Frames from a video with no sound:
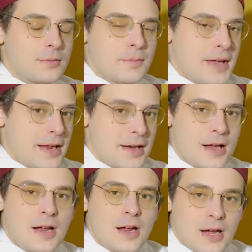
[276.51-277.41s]

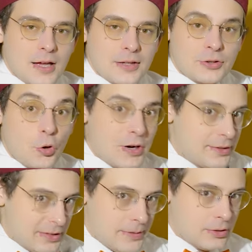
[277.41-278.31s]
mean tone
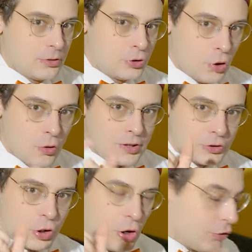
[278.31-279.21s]
and
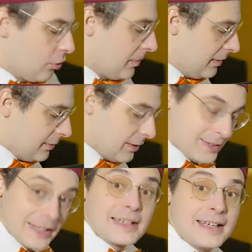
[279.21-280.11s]
semitone. Tono means
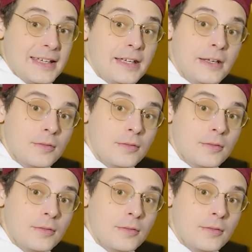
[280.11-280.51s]
the key.